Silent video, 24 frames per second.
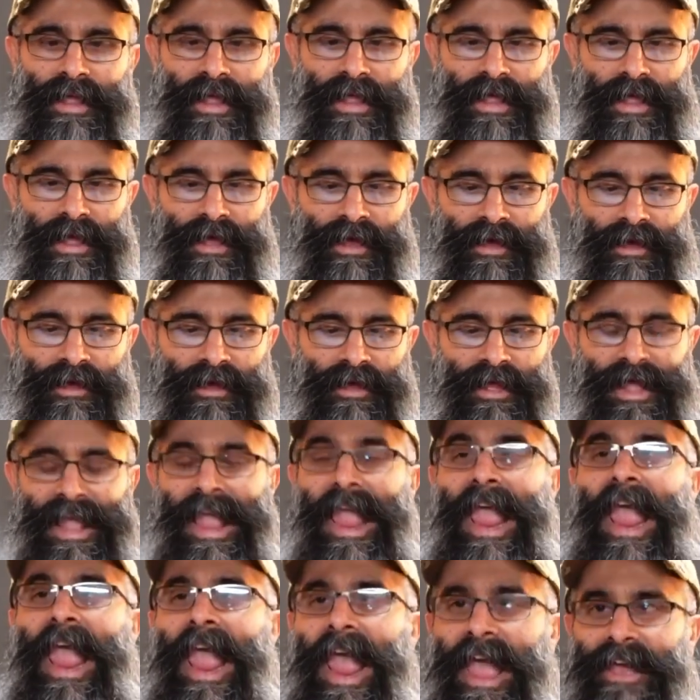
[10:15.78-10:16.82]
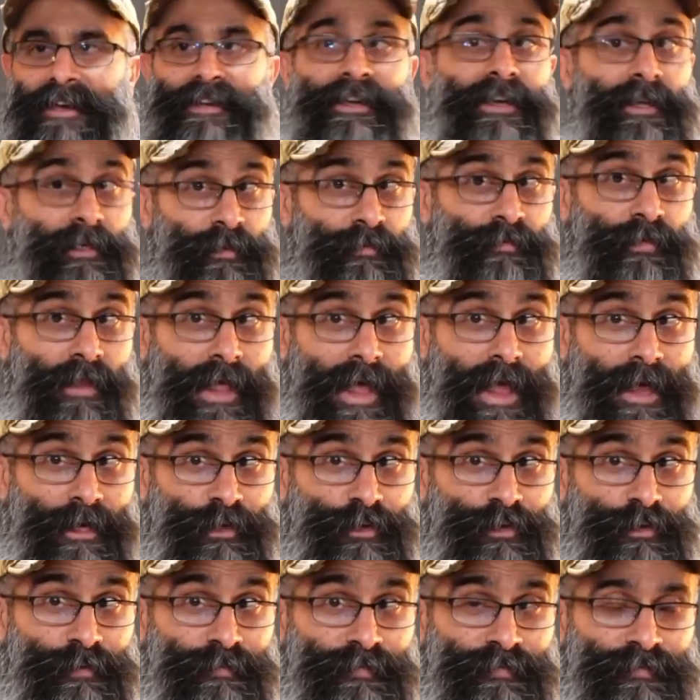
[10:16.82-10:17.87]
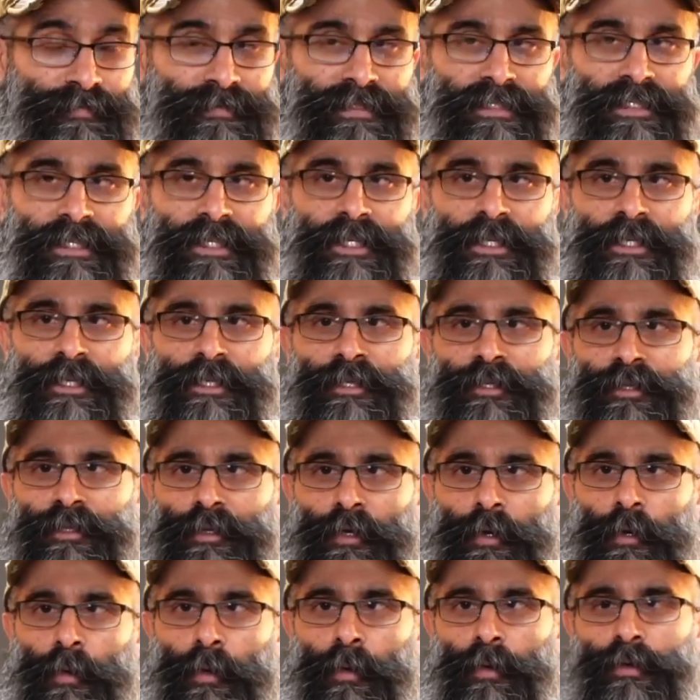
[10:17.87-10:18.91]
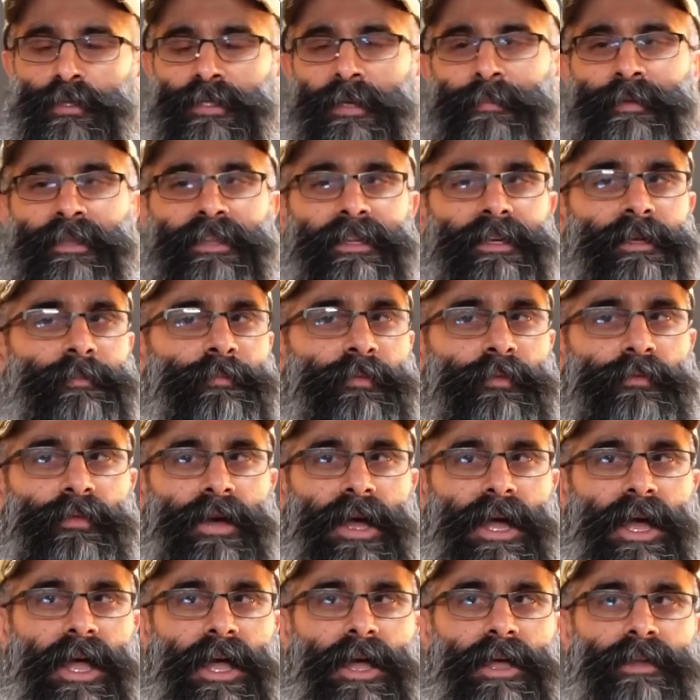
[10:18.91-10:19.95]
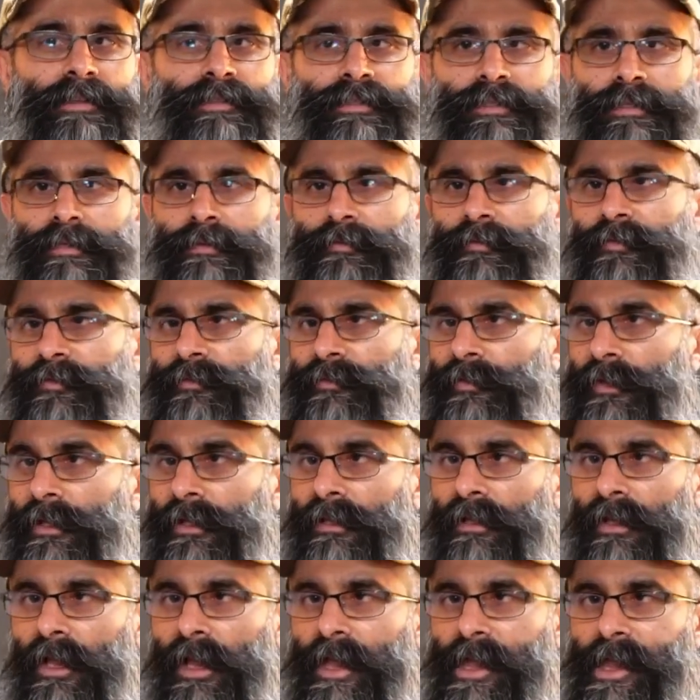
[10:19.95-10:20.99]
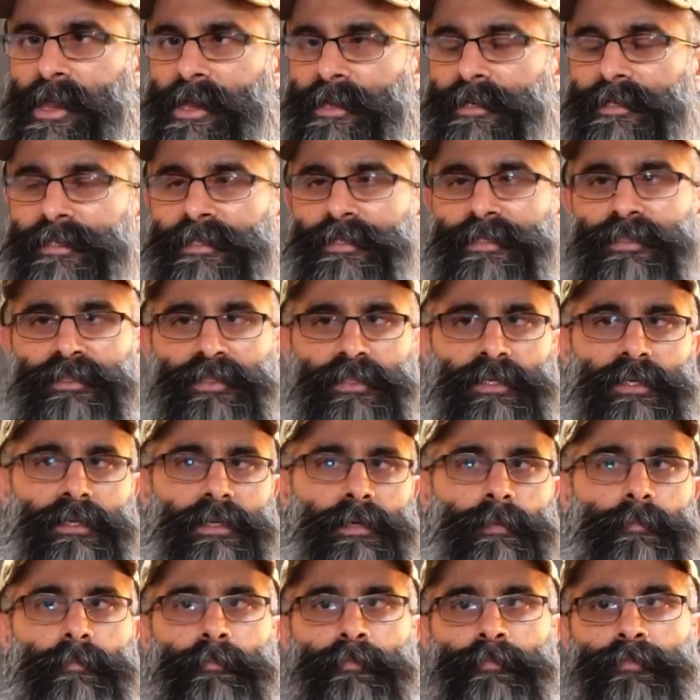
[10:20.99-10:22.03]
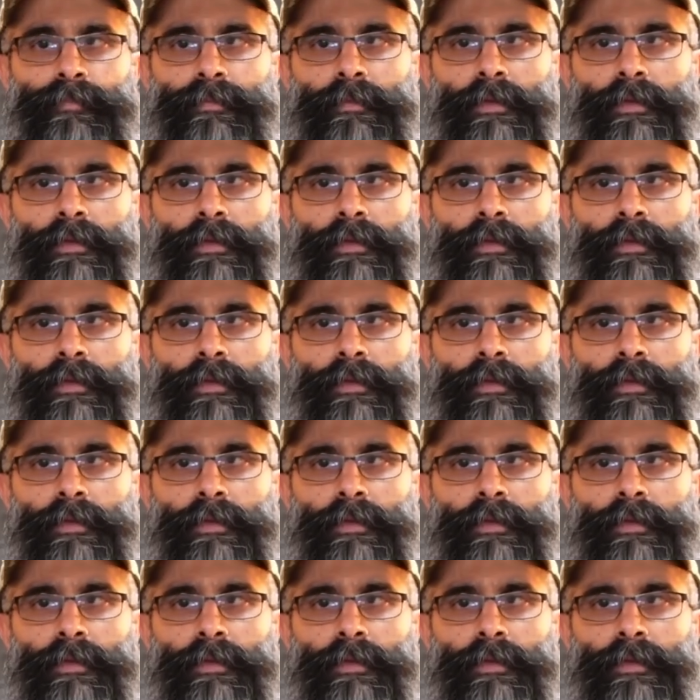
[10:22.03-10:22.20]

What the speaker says: a handheld flash. So something that could provide some fill light, some